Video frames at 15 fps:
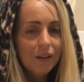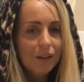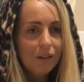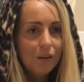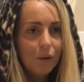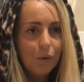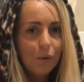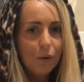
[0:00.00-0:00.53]
you
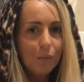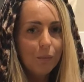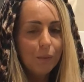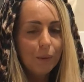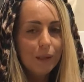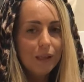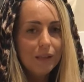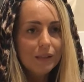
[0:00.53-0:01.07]
know, a
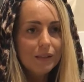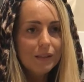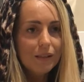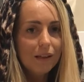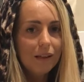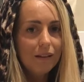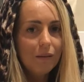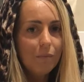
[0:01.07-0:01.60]
breeze,
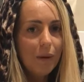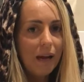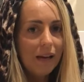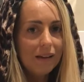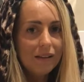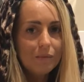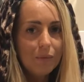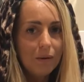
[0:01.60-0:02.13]
and the pain
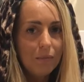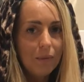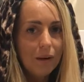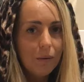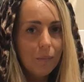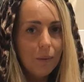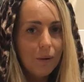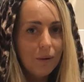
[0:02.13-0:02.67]
has been
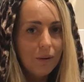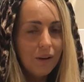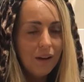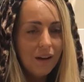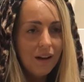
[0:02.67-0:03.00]
minimal.